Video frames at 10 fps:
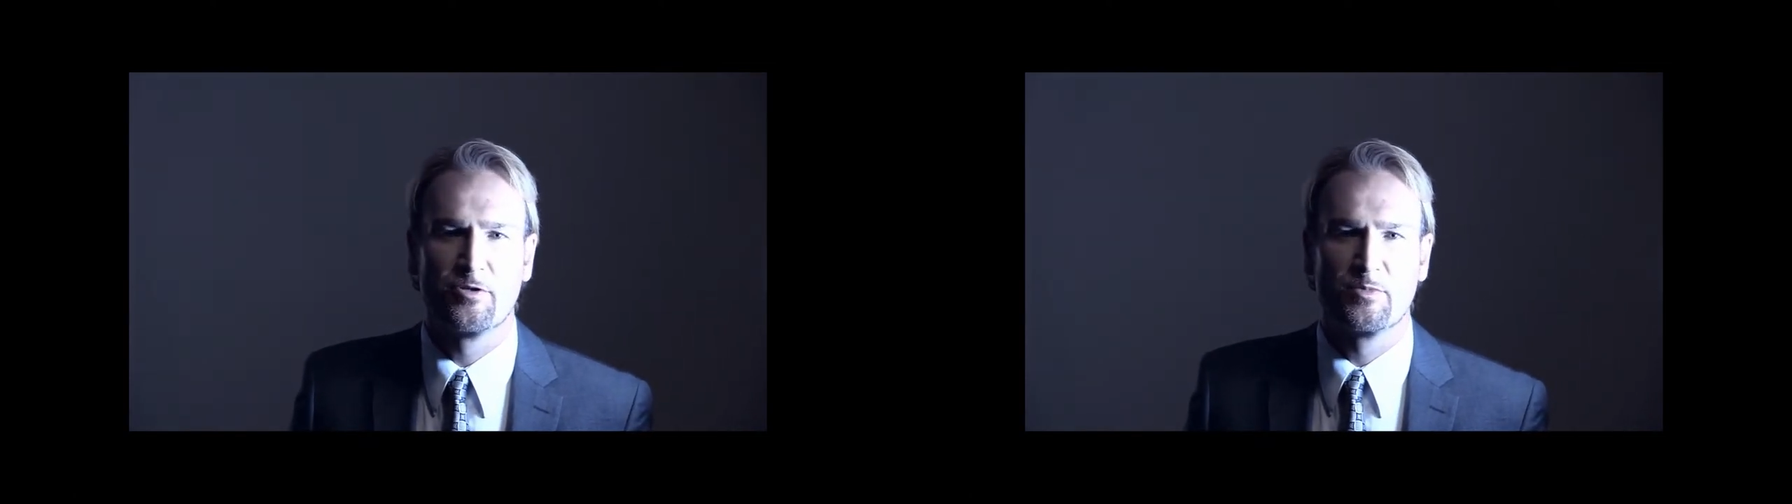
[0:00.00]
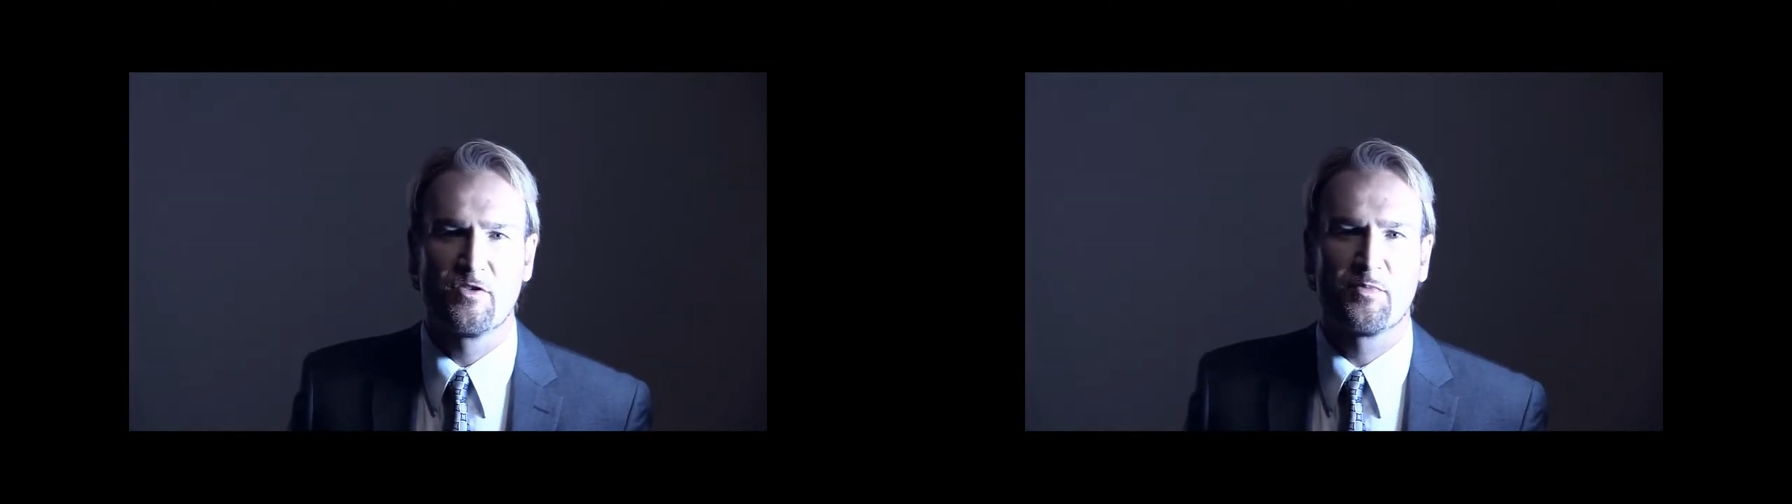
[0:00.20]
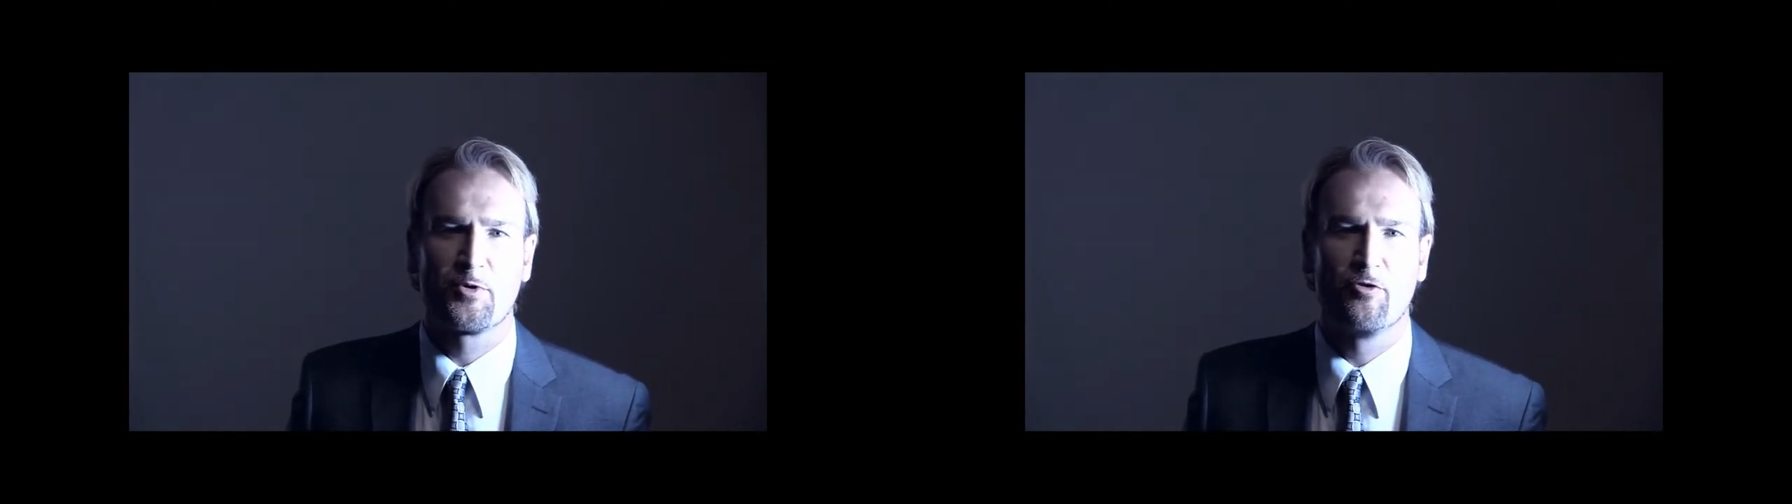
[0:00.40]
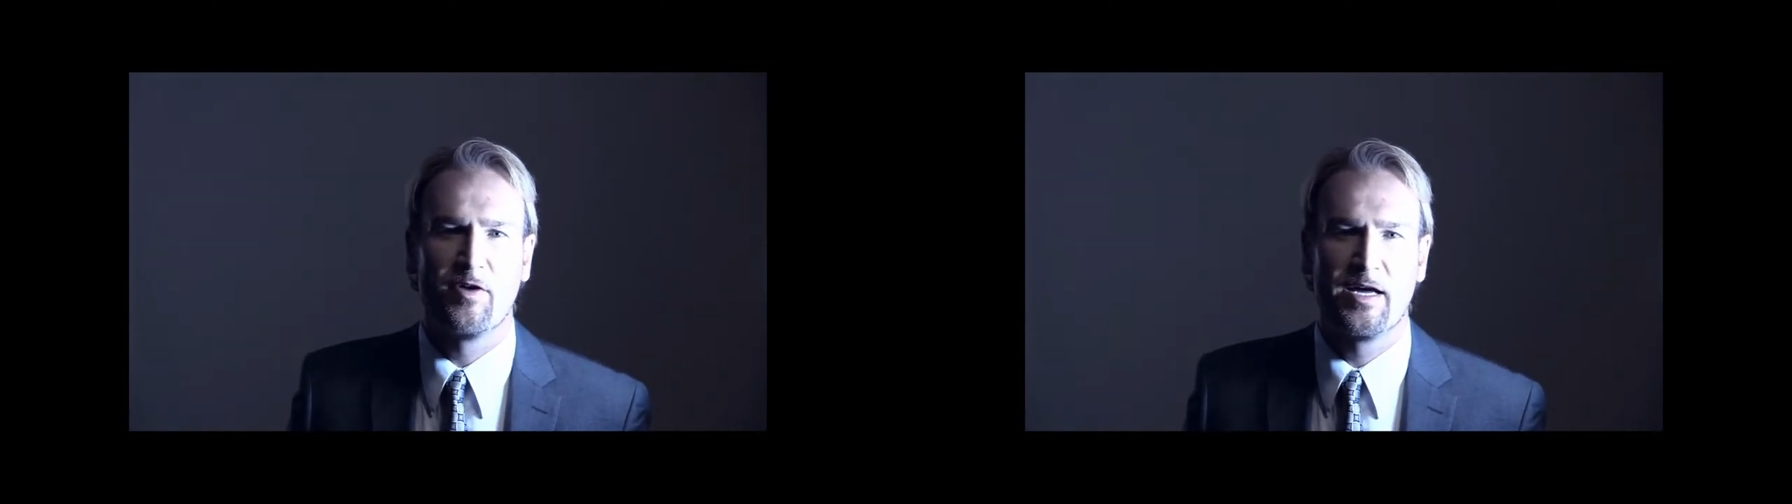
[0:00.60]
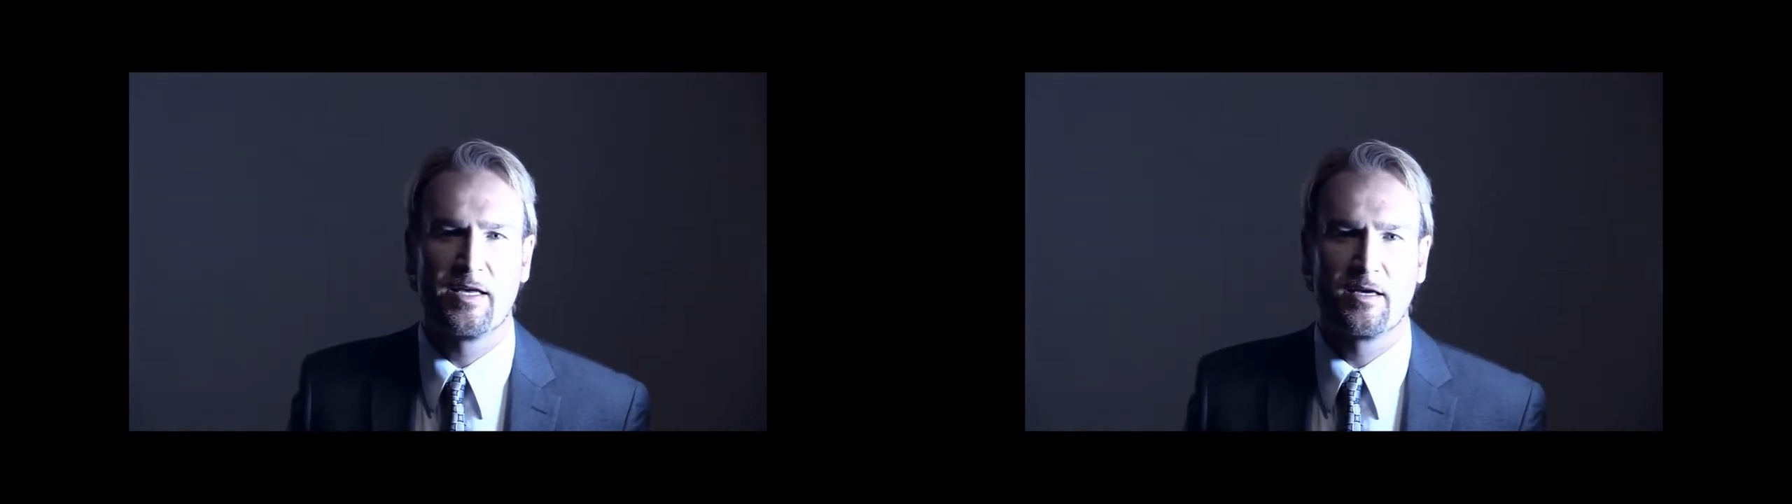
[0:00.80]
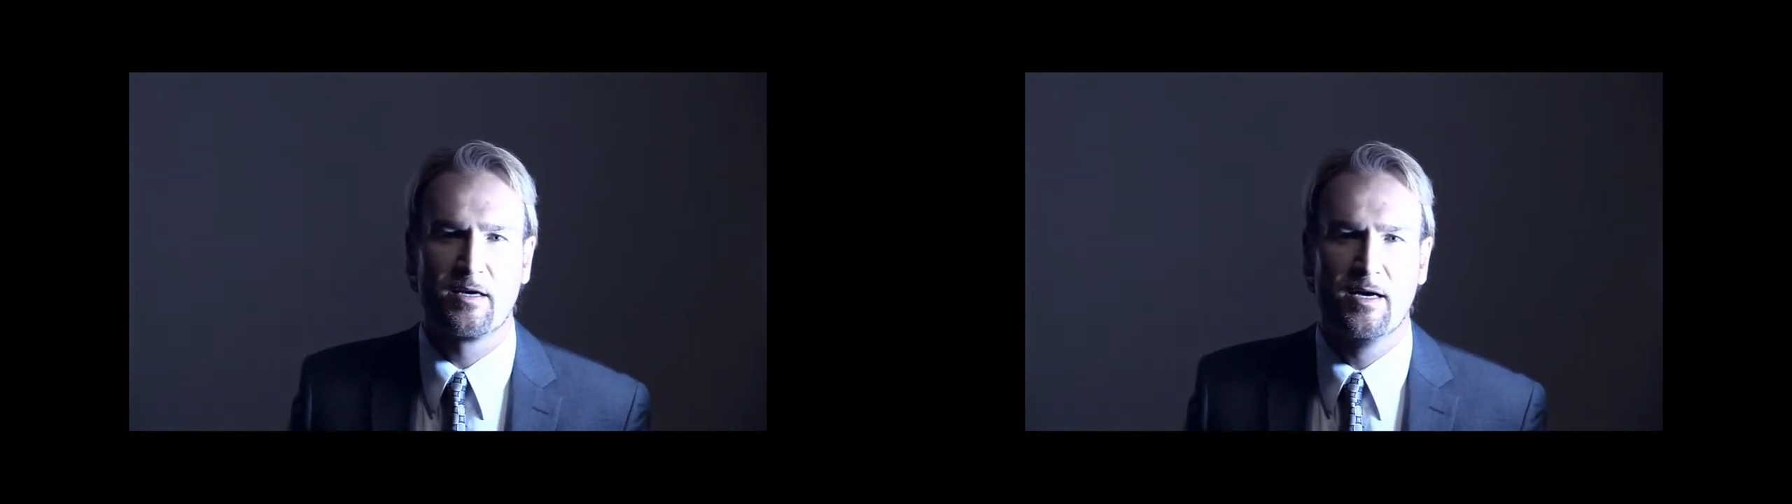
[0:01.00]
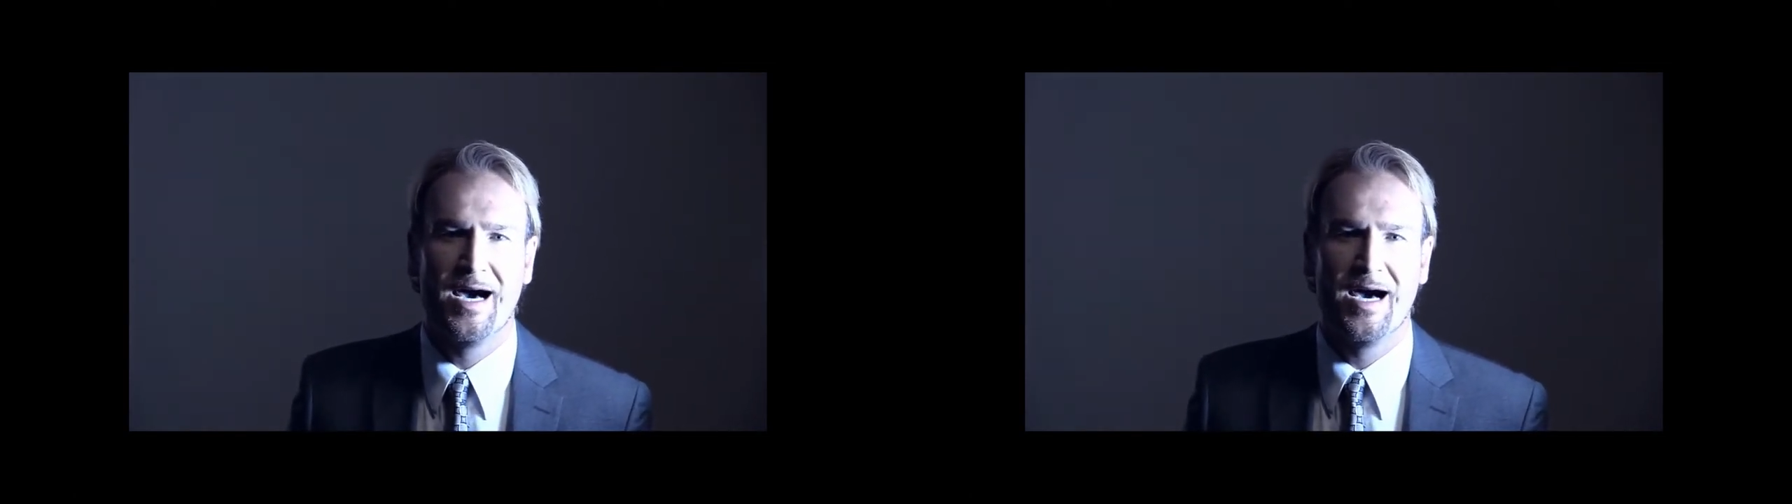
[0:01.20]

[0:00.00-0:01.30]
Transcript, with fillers: terms of providing